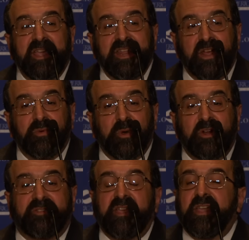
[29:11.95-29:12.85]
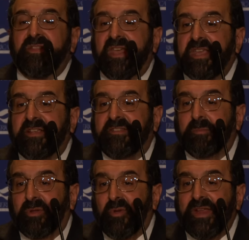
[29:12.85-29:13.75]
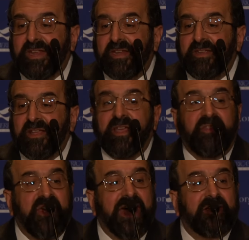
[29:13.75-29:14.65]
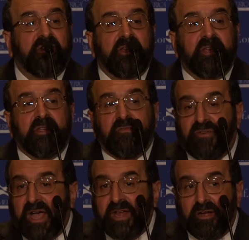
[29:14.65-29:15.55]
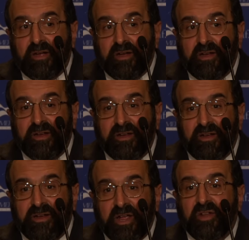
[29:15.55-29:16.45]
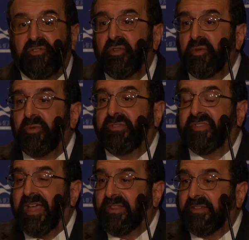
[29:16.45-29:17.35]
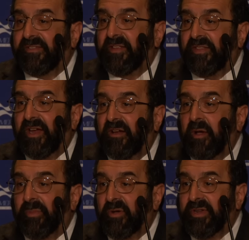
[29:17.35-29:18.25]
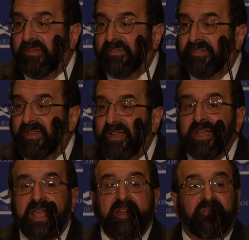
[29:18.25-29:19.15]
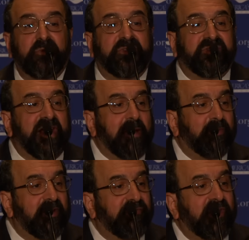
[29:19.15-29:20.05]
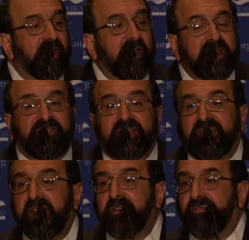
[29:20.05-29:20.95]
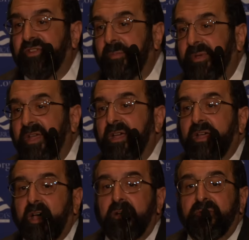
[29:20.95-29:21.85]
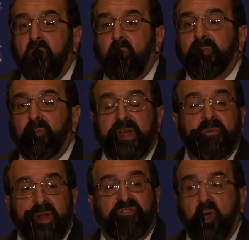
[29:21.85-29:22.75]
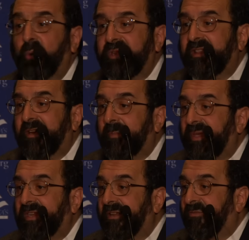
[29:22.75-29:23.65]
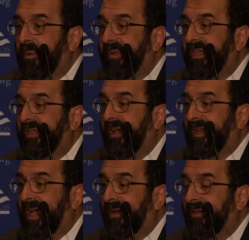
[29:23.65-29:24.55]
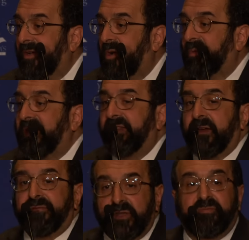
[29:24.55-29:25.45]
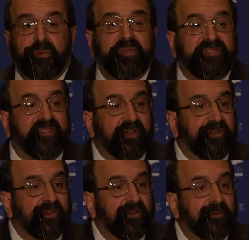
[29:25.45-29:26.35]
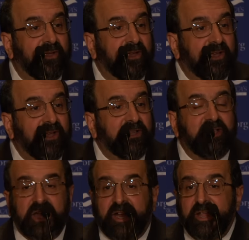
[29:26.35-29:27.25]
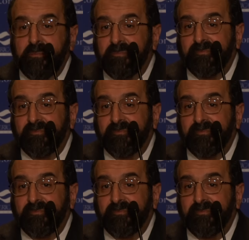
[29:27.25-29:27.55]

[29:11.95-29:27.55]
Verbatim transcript: In other words, they exploited that fire to silence their opponents and to establish a dictatorship in which only their opinions would be allowed, only their views would be sounded. You got it?